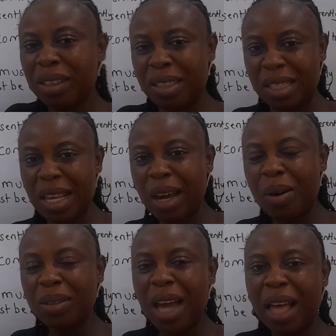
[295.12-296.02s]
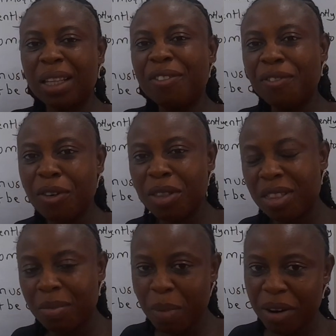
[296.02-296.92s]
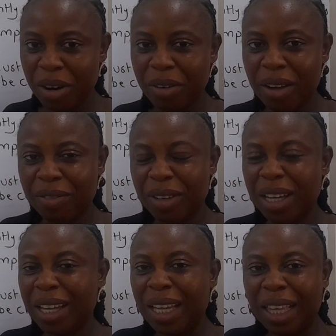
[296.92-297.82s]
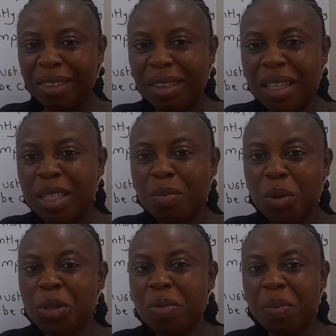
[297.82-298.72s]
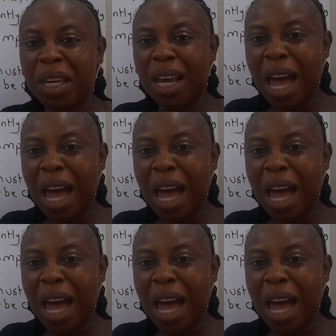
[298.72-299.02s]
the second and the fourth paragraph. This must be